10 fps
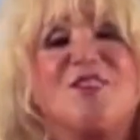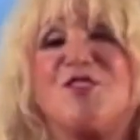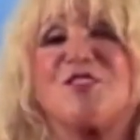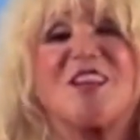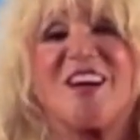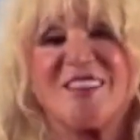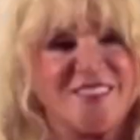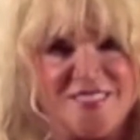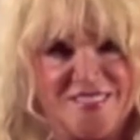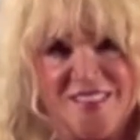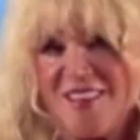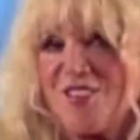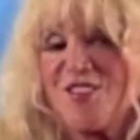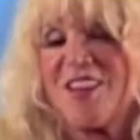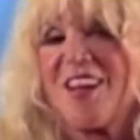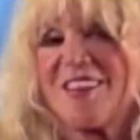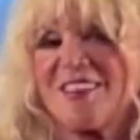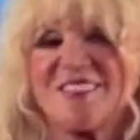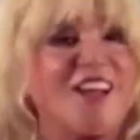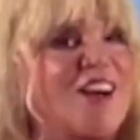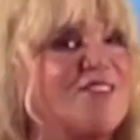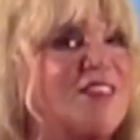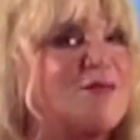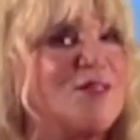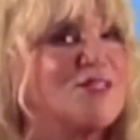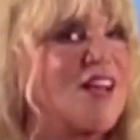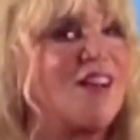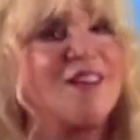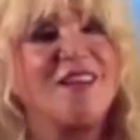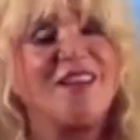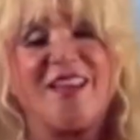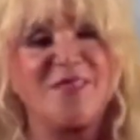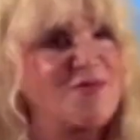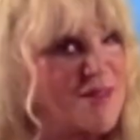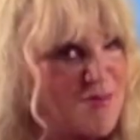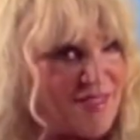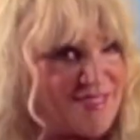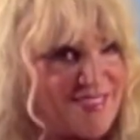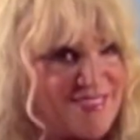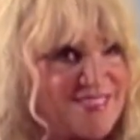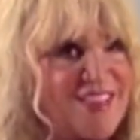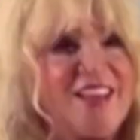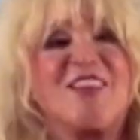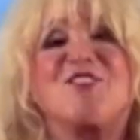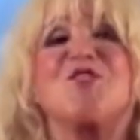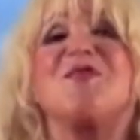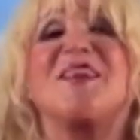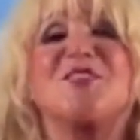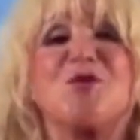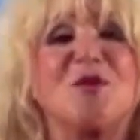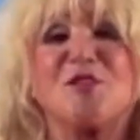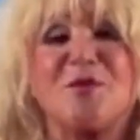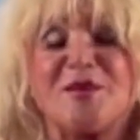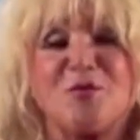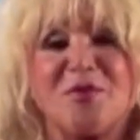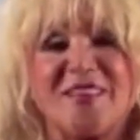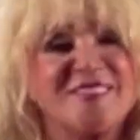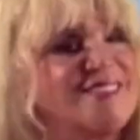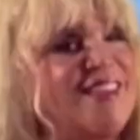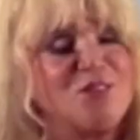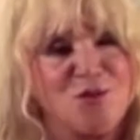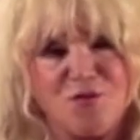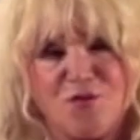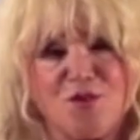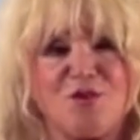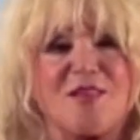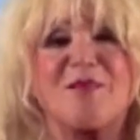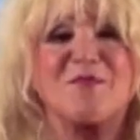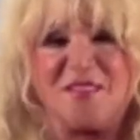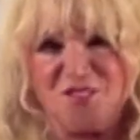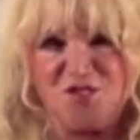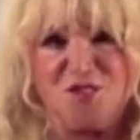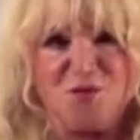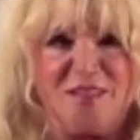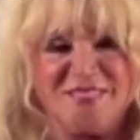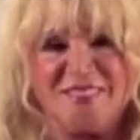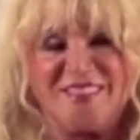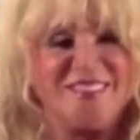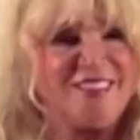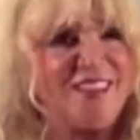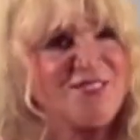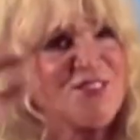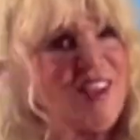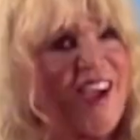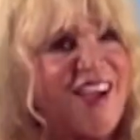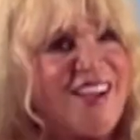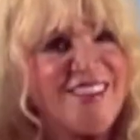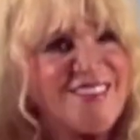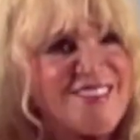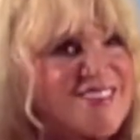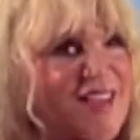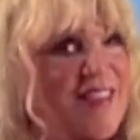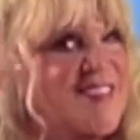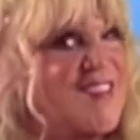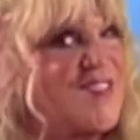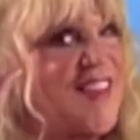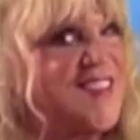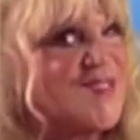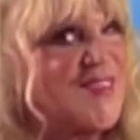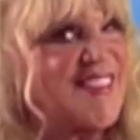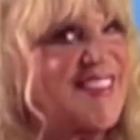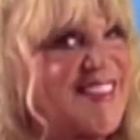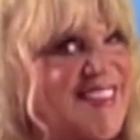You're the goddess. You're the goddess of Hermosa and many places. You make the world a better place. Thank you for your immense generosity. Love you guys. See you next week.